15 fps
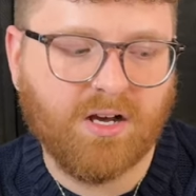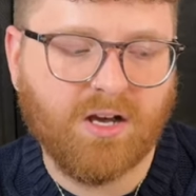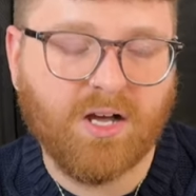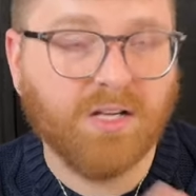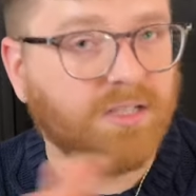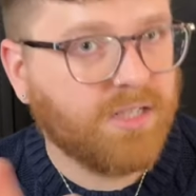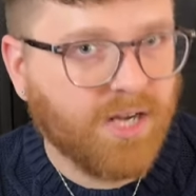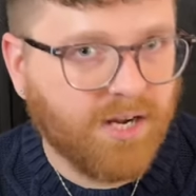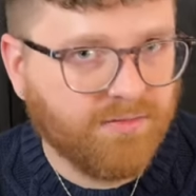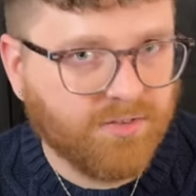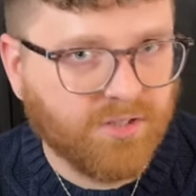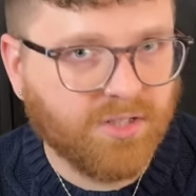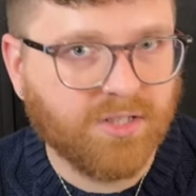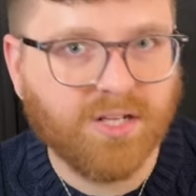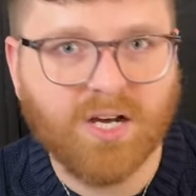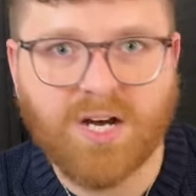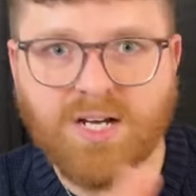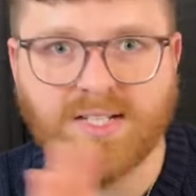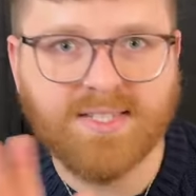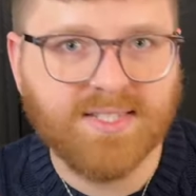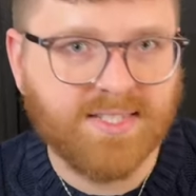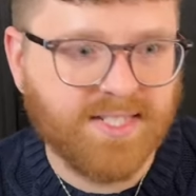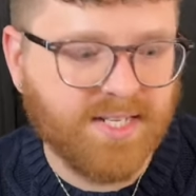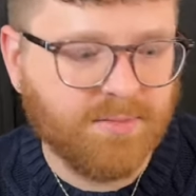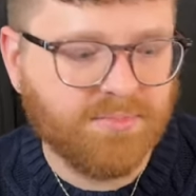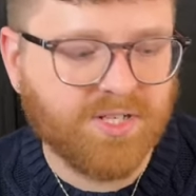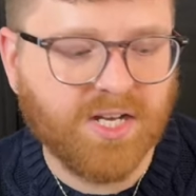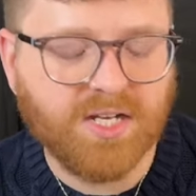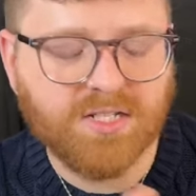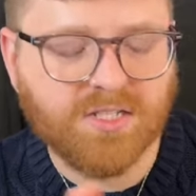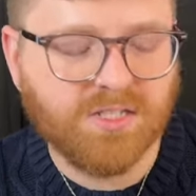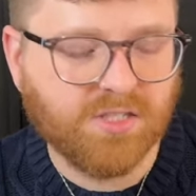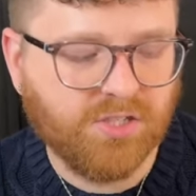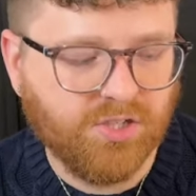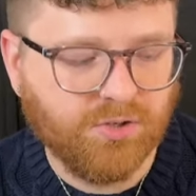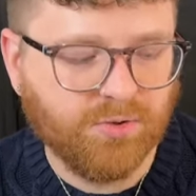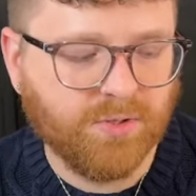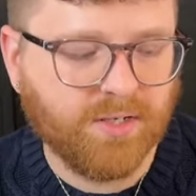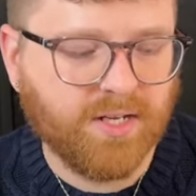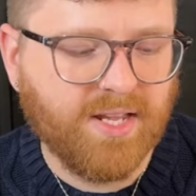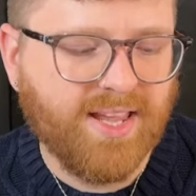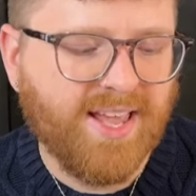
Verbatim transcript: uncovered, unzipped, unsecured,